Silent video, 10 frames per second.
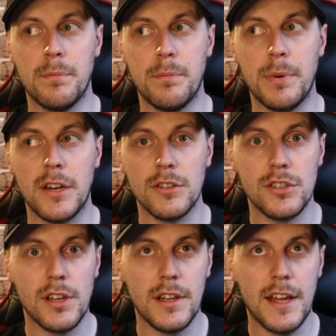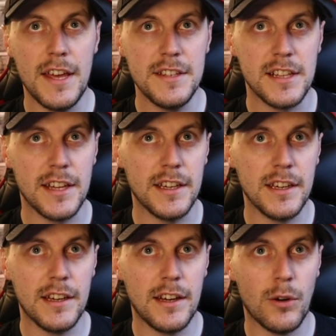because it's like
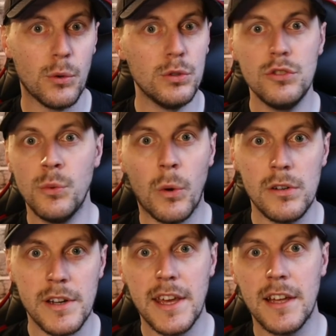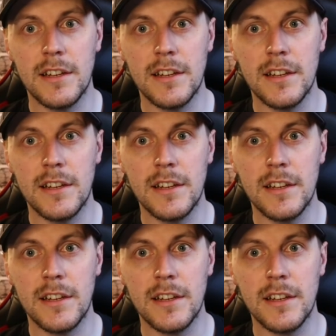a whole new world again.